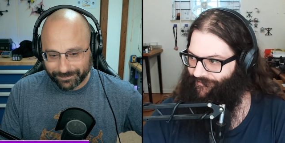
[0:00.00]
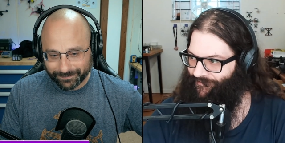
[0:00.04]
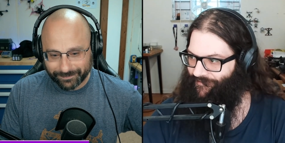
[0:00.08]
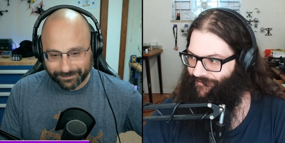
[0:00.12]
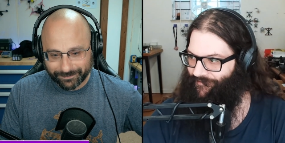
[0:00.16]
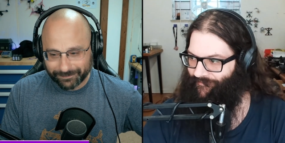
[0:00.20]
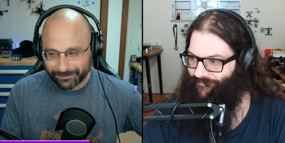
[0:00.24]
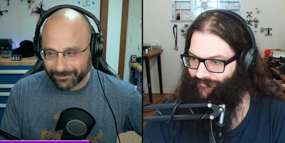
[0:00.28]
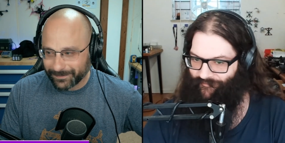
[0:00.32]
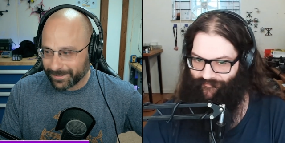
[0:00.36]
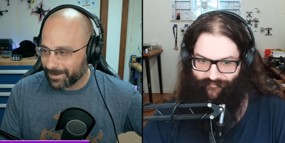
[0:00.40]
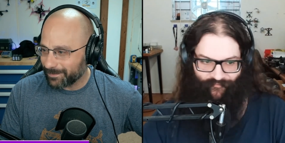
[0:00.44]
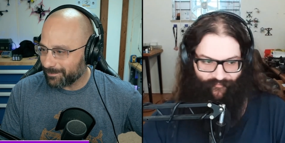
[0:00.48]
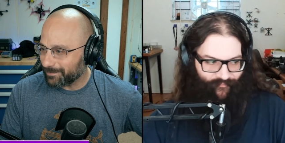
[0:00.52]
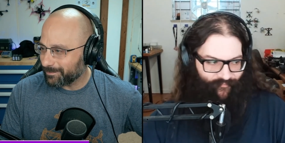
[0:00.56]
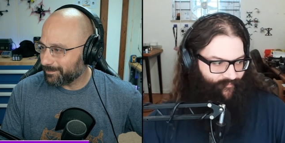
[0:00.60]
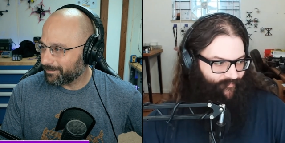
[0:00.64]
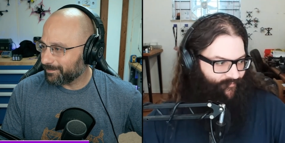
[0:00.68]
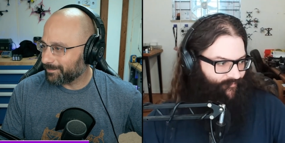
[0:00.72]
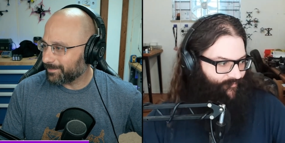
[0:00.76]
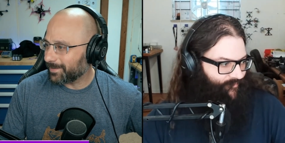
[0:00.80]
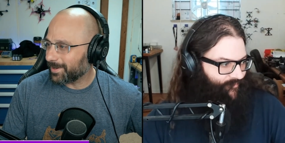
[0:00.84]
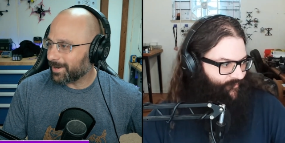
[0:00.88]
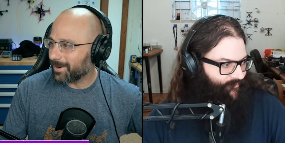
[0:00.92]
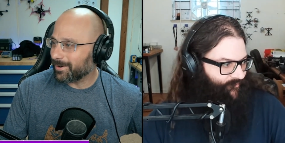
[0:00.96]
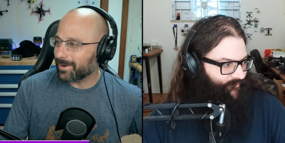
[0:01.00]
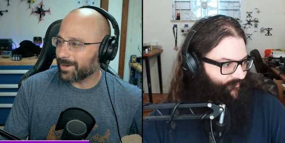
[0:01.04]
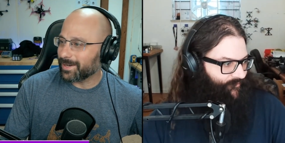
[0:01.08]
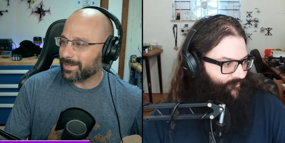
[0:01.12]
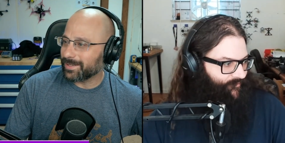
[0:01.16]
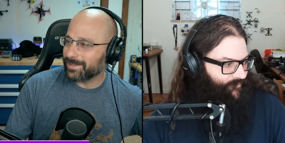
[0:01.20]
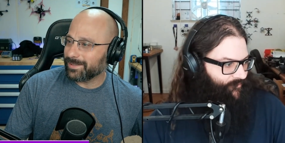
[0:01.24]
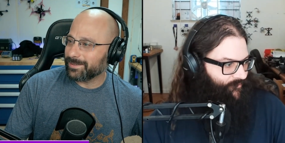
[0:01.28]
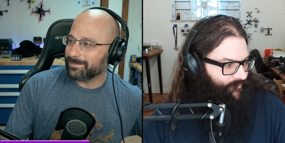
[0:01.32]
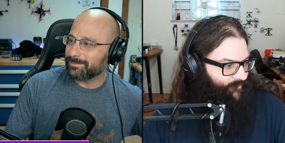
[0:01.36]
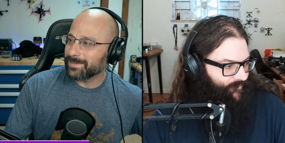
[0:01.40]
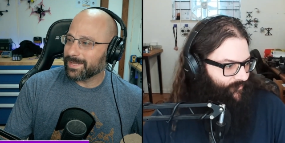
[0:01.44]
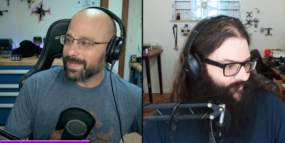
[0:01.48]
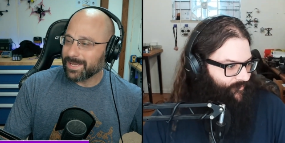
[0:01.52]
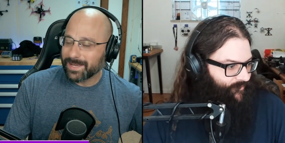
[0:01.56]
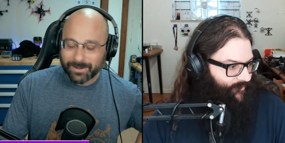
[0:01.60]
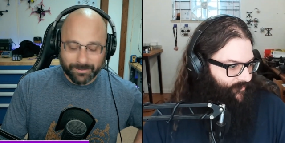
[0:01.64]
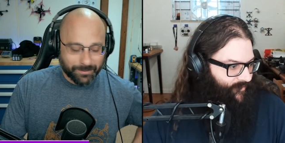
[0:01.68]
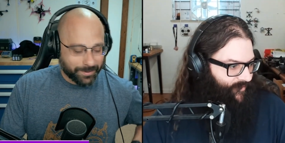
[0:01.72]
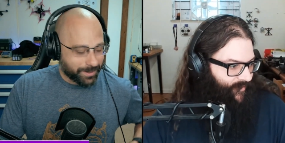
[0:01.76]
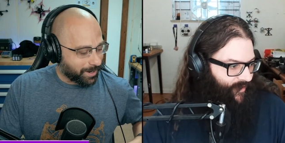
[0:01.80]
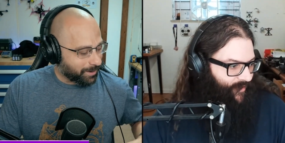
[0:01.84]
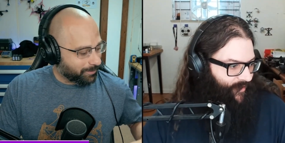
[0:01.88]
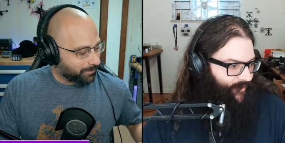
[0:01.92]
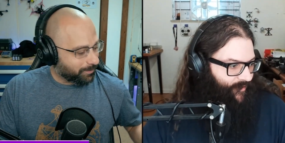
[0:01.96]
Speaker 1: So. Yep. All right. Good.
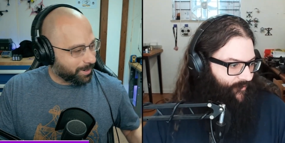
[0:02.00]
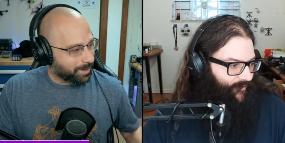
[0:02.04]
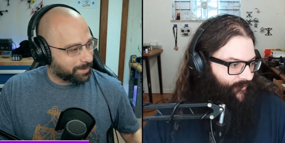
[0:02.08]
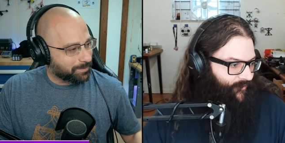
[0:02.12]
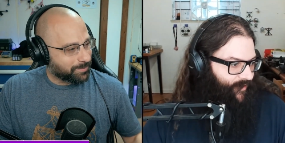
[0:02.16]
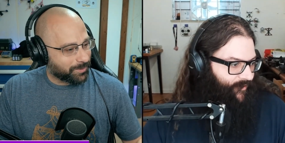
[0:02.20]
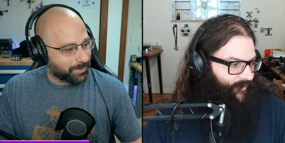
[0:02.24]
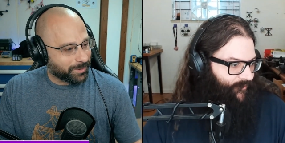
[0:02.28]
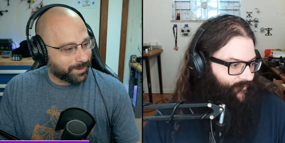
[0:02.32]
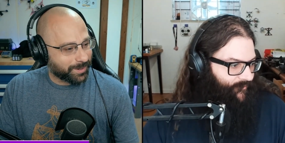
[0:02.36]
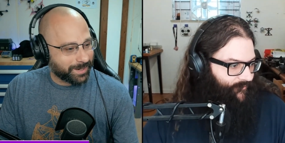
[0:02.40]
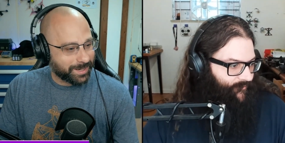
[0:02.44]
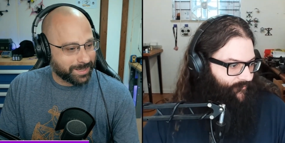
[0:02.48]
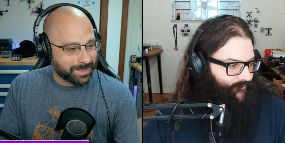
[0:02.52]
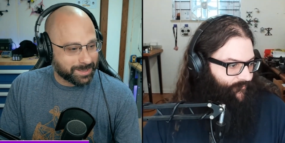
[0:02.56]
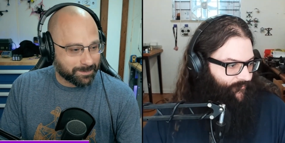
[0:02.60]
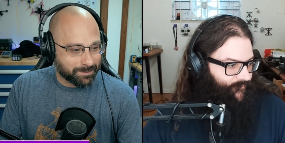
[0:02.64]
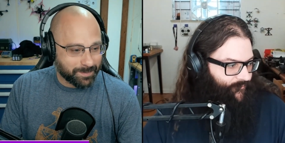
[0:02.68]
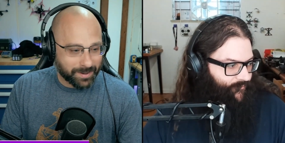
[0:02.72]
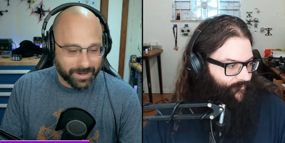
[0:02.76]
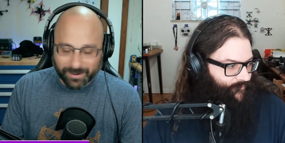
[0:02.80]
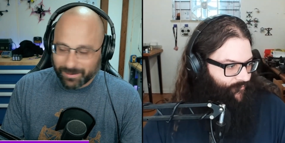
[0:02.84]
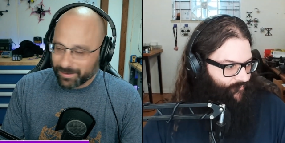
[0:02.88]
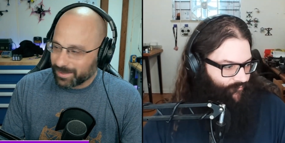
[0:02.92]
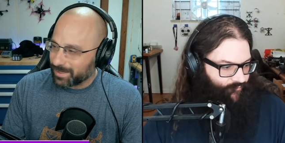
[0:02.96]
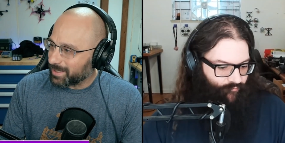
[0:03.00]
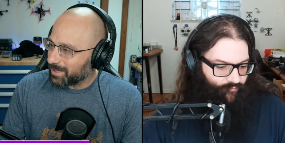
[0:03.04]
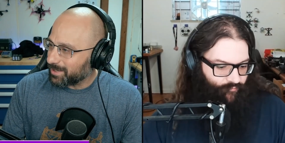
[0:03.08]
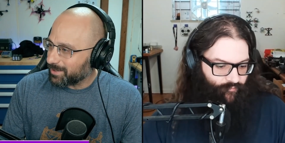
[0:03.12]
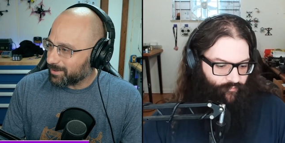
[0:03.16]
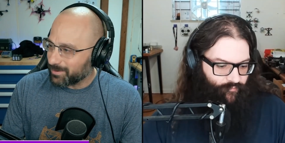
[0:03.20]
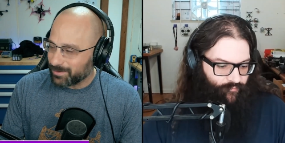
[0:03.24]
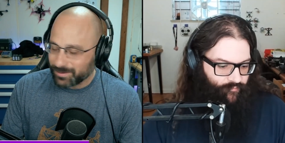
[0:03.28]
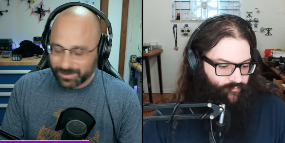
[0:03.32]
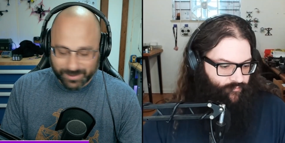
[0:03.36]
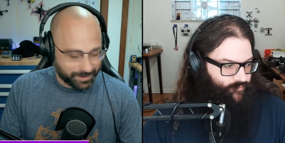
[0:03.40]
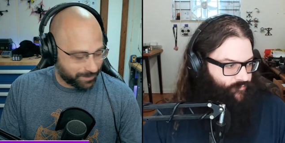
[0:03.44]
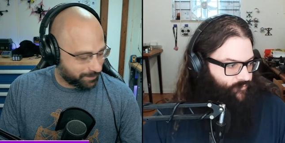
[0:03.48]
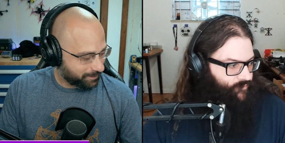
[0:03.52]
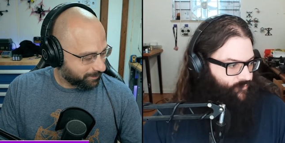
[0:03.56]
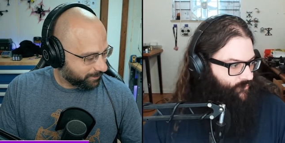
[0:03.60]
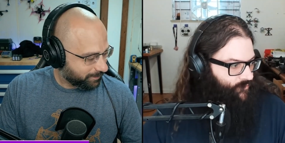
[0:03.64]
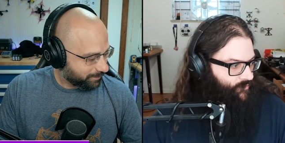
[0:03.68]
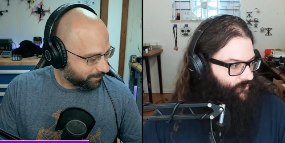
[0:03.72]
We got one more. It's barely news.